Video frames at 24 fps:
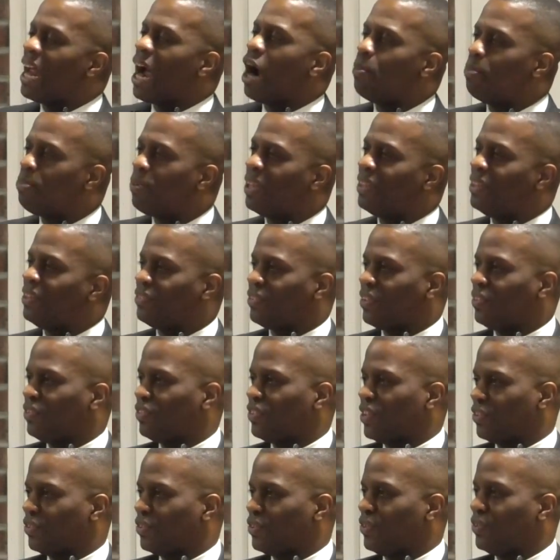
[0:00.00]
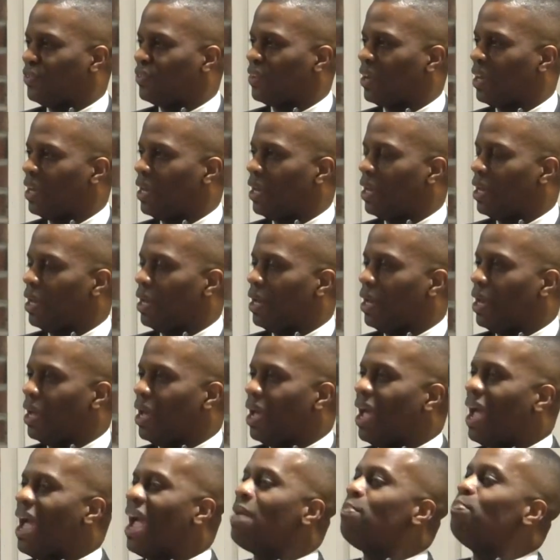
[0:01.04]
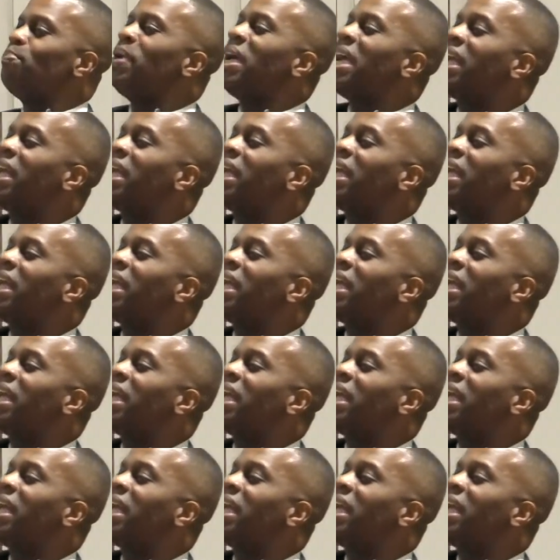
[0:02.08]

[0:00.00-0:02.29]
our brothers and sisters and